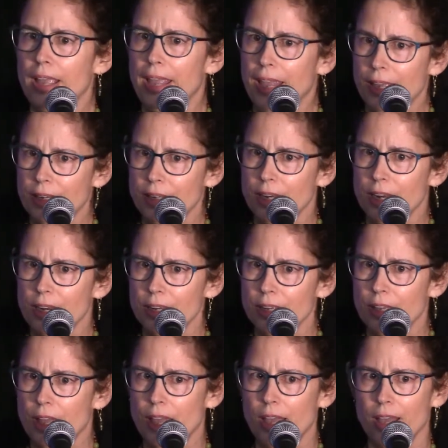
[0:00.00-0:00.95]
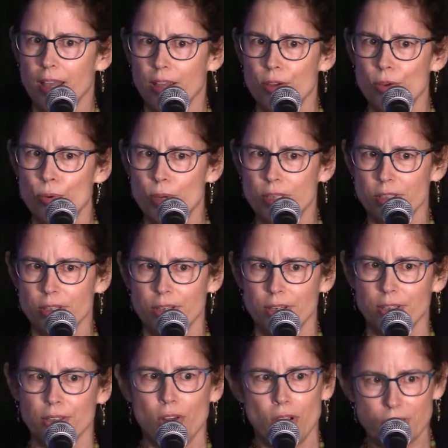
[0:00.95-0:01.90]
Andy, uh, who is
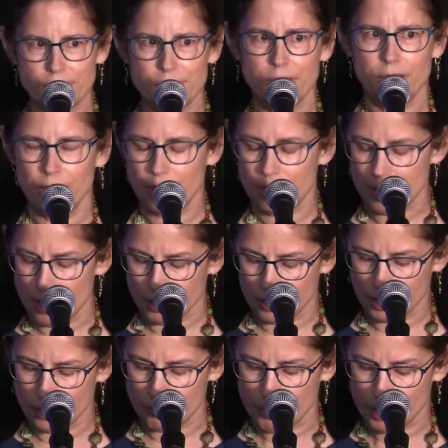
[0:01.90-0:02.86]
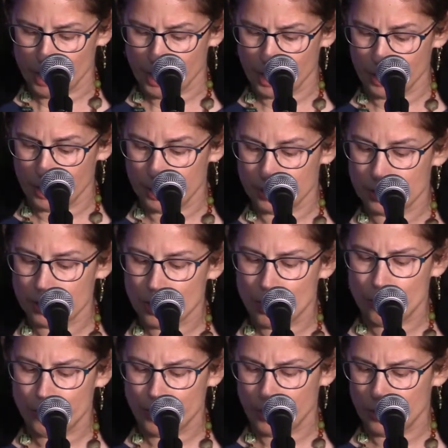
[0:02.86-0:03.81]
a longstanding colleague of mine, is
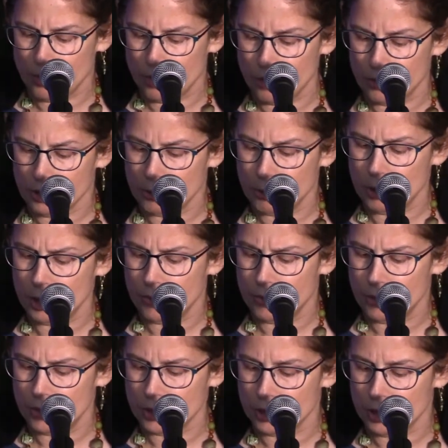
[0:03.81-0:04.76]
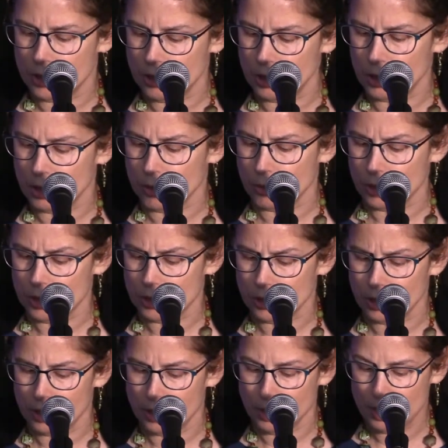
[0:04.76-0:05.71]
co-founder of the Community Food Security
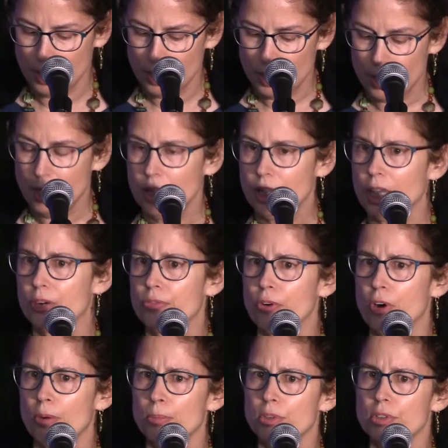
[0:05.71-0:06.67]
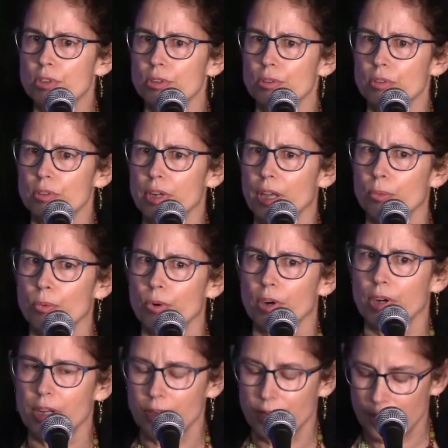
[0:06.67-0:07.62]
Coalition and Farm to School
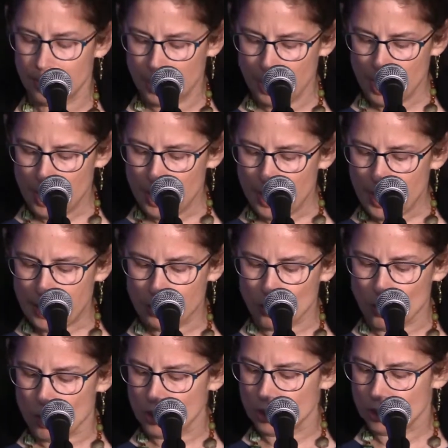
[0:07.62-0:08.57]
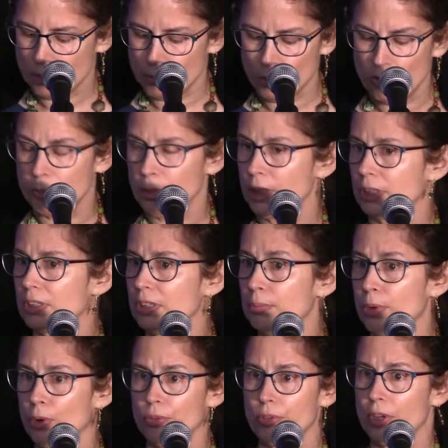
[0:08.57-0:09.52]
Network, and launched movements
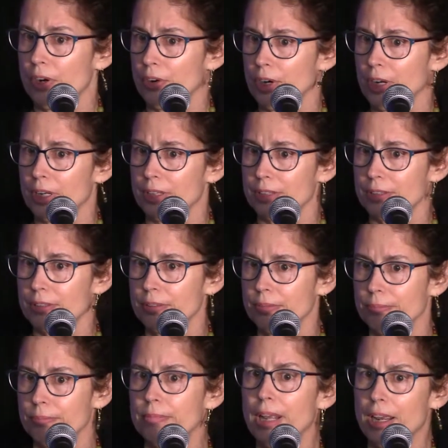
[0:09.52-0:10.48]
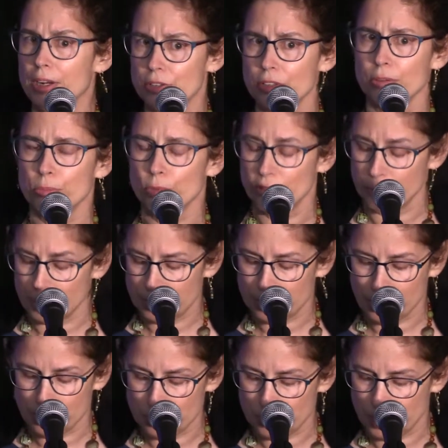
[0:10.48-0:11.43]
in both areas, national
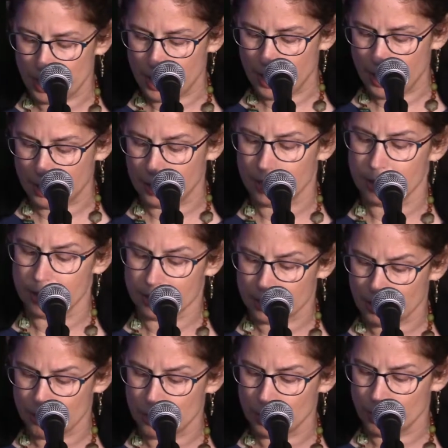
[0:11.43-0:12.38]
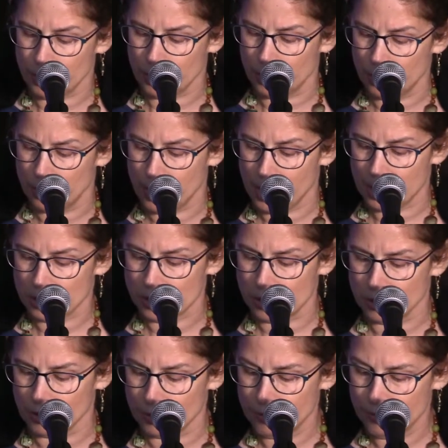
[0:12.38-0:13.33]
movements, I should add, and to some degree
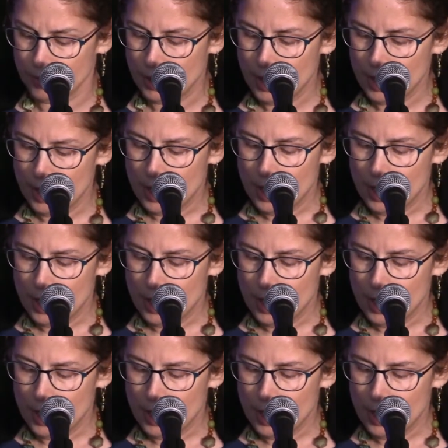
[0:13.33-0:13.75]
international.